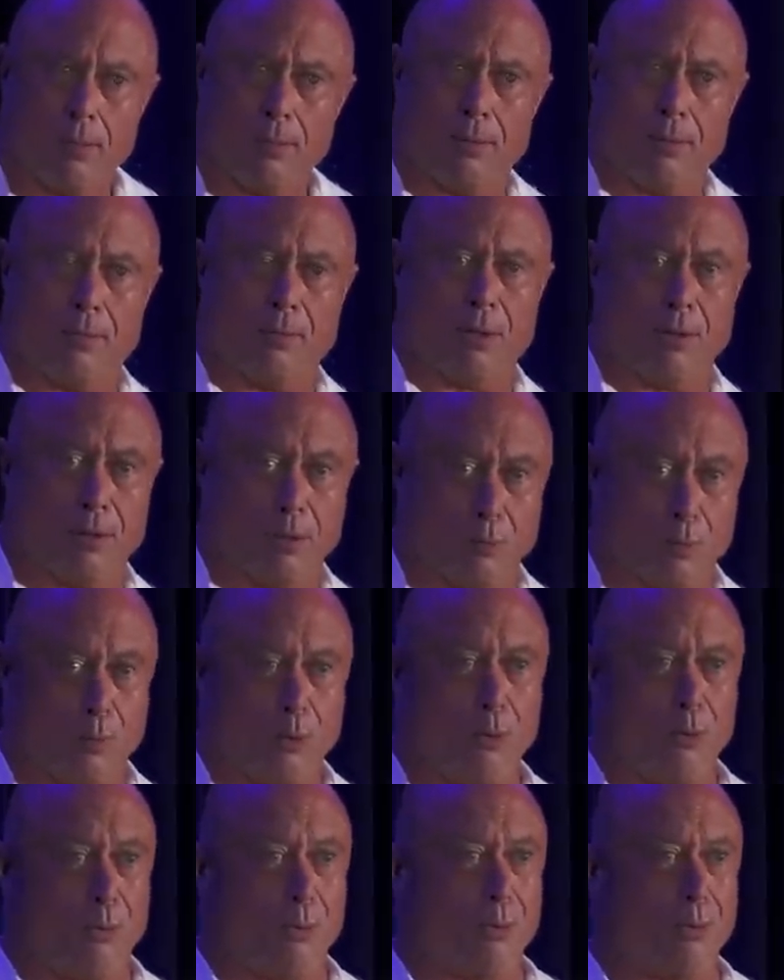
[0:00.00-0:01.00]
And they're like,
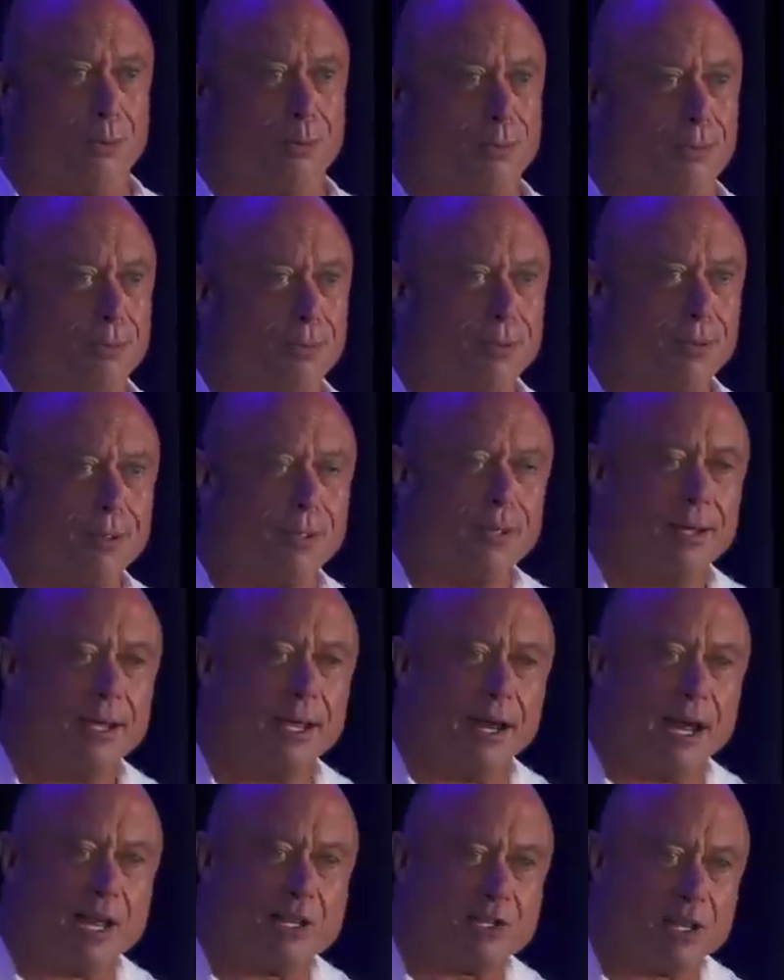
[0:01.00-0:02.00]
whoa.
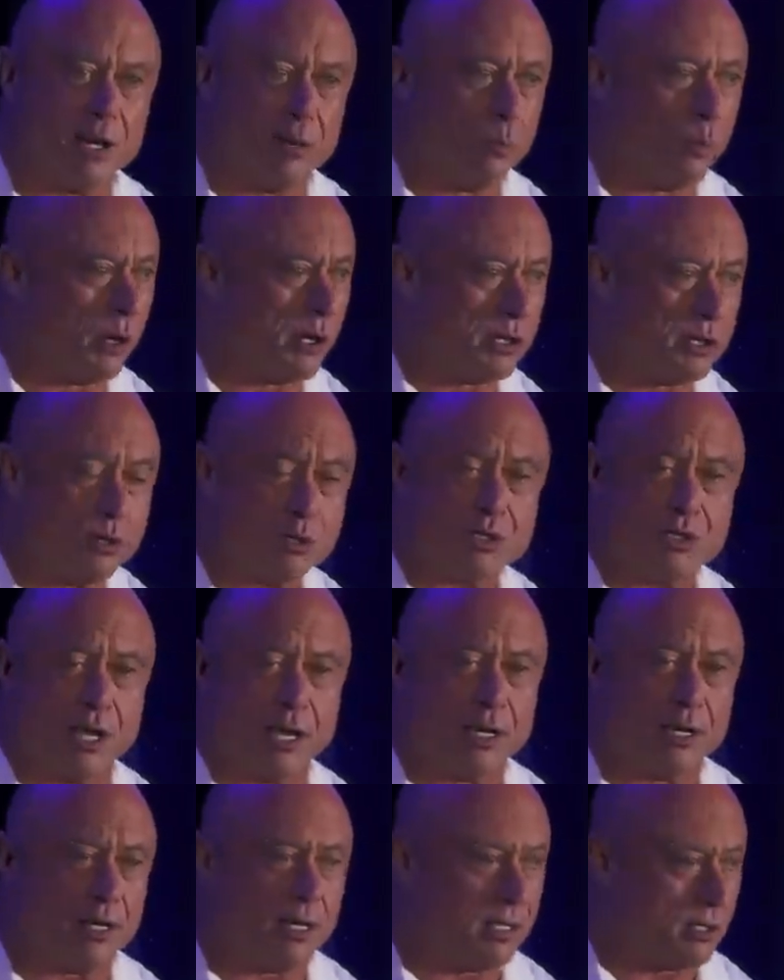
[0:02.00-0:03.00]
And I said, what did you say?
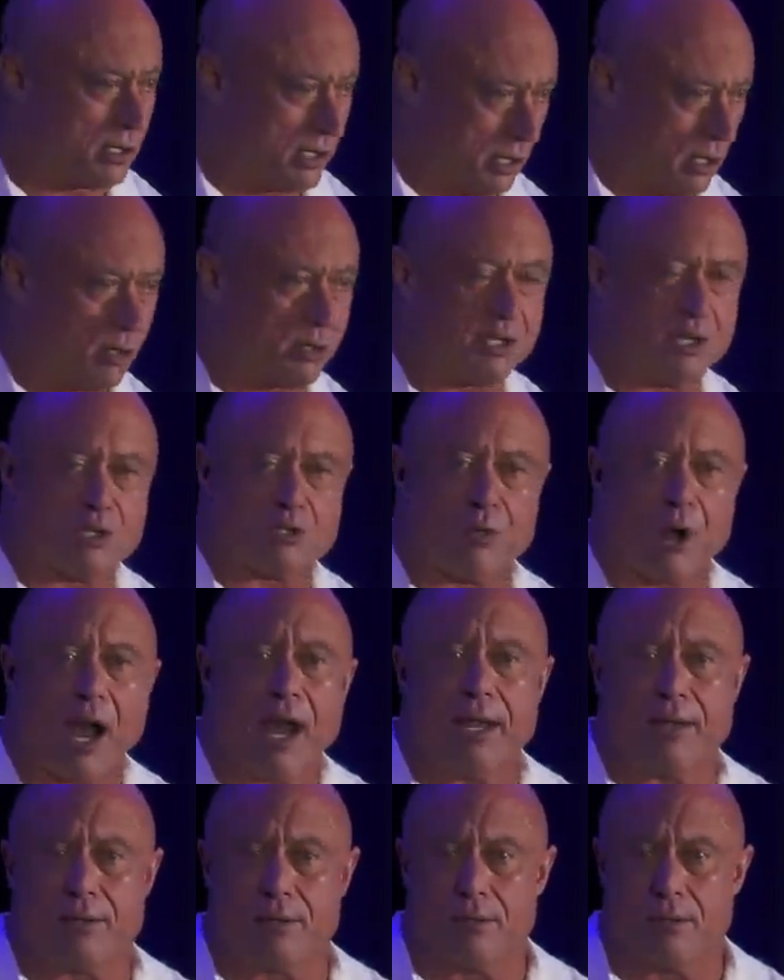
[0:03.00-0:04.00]
And she goes, he's
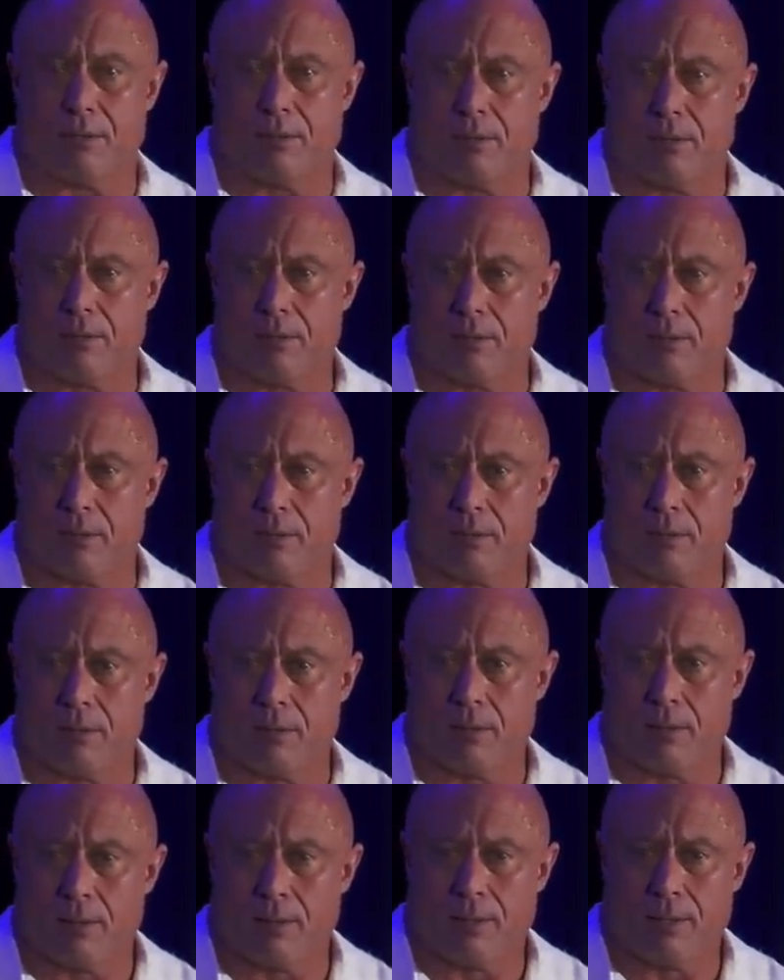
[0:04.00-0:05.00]
right.
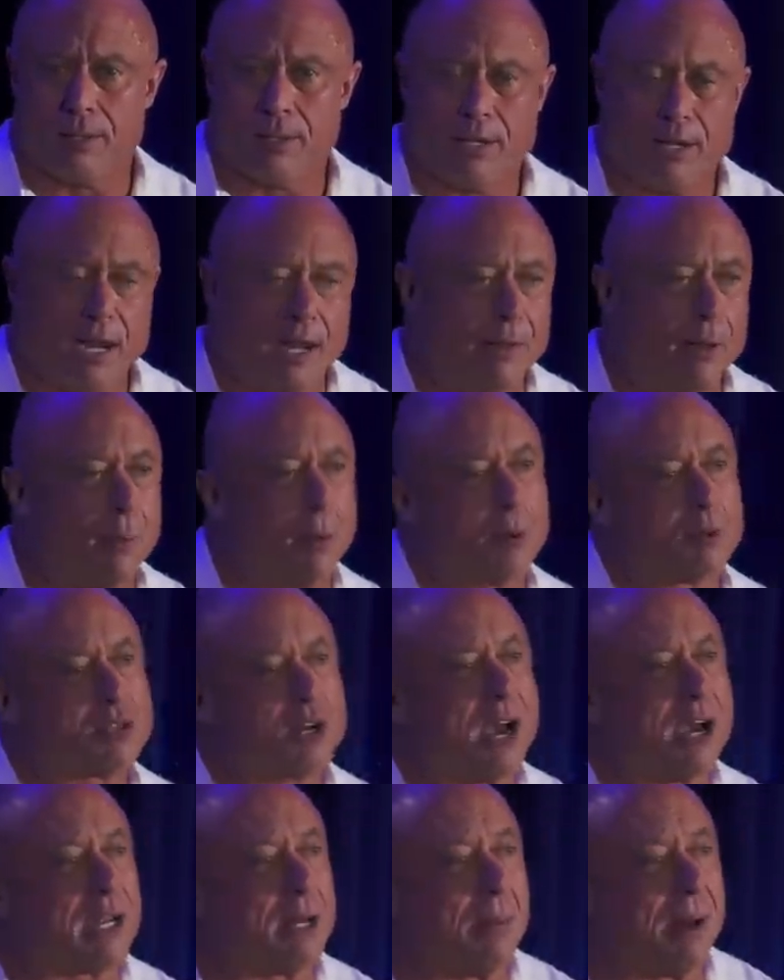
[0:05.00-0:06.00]
And then we were
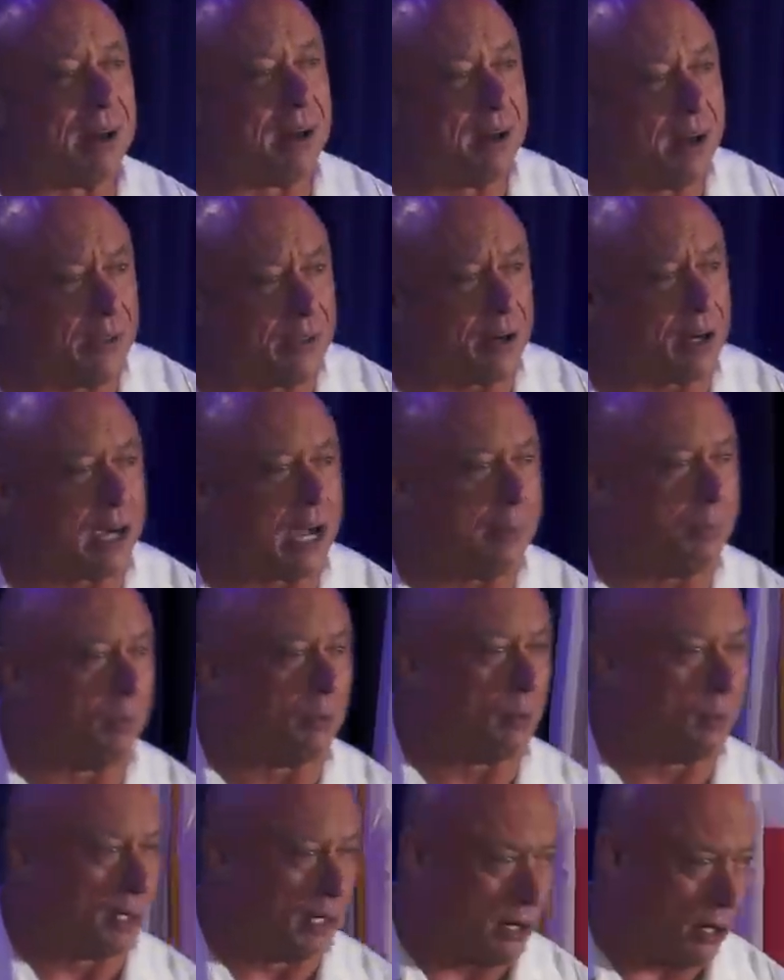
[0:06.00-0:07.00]
talking about another couple
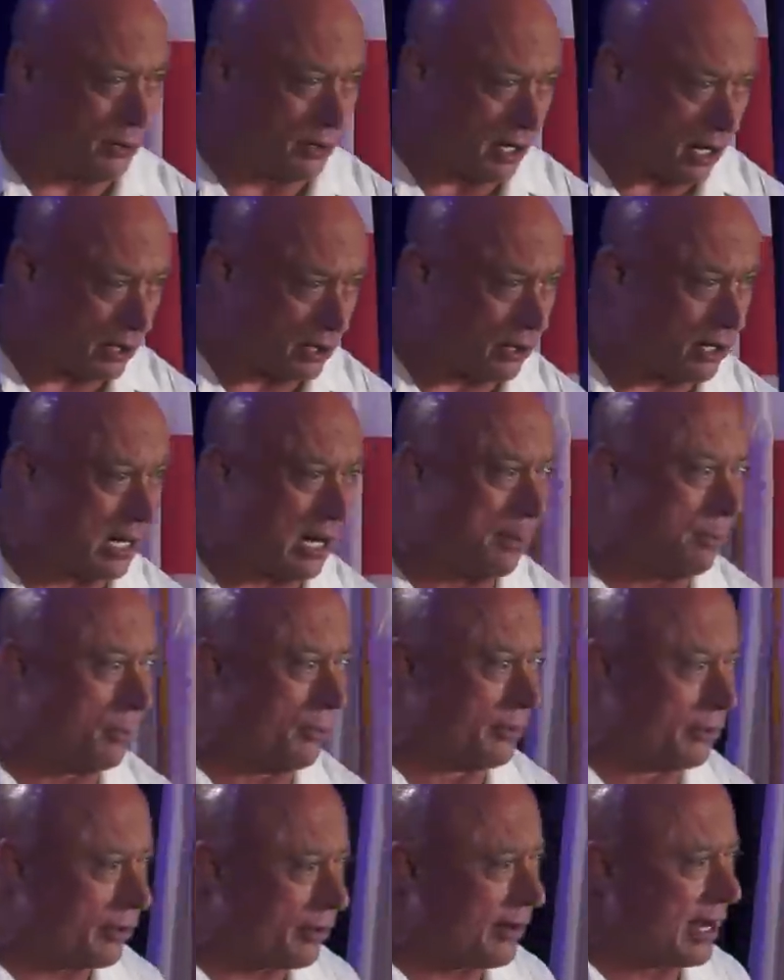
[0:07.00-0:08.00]
that we know, younger
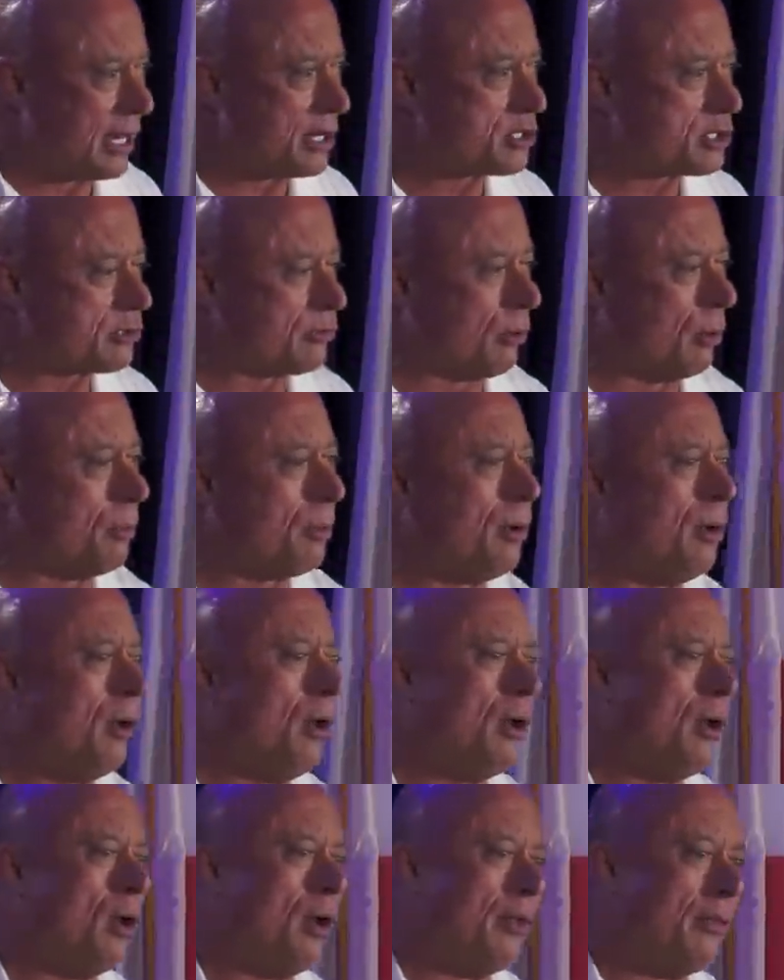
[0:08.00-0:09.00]
couple in their age group,
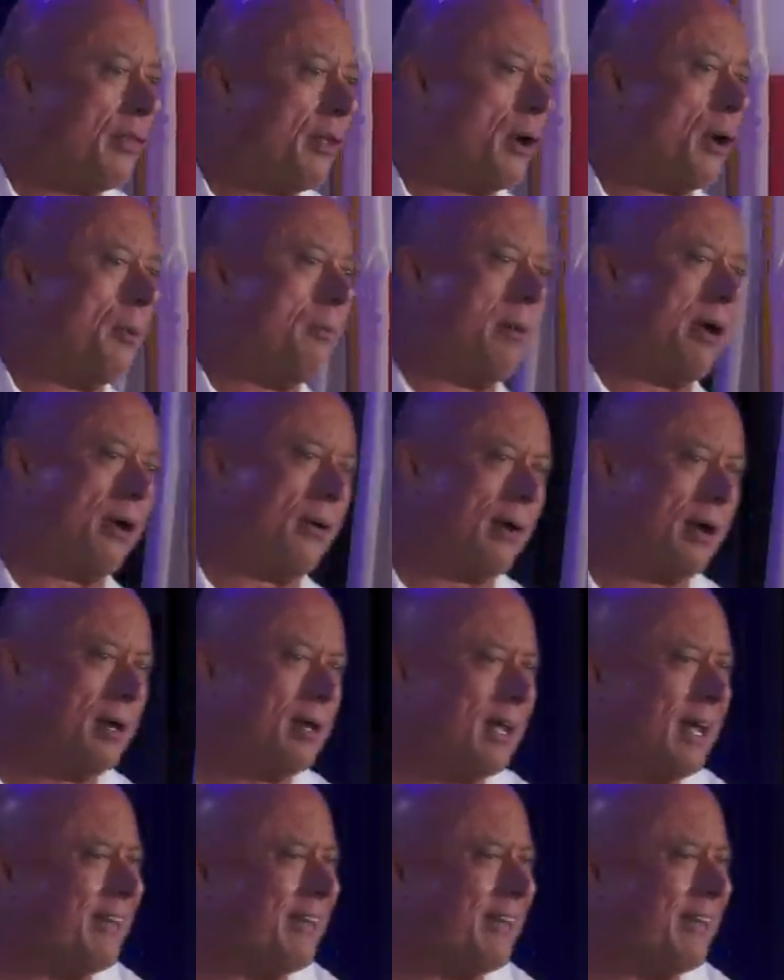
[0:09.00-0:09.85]
that are married.